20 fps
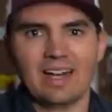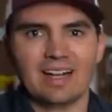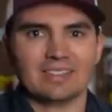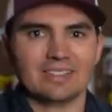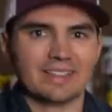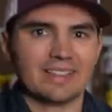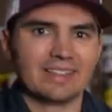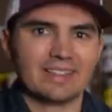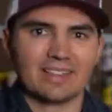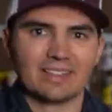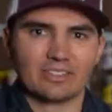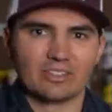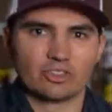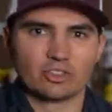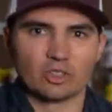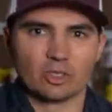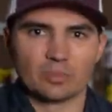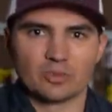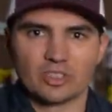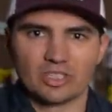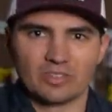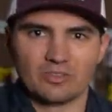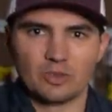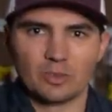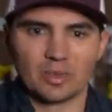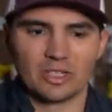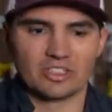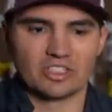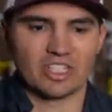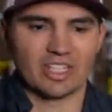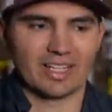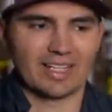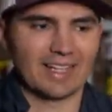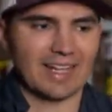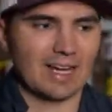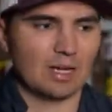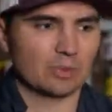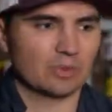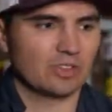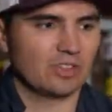I'll link it down in the description if you want to check it
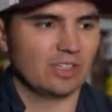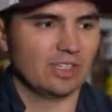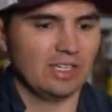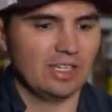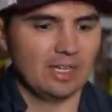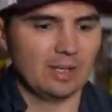out.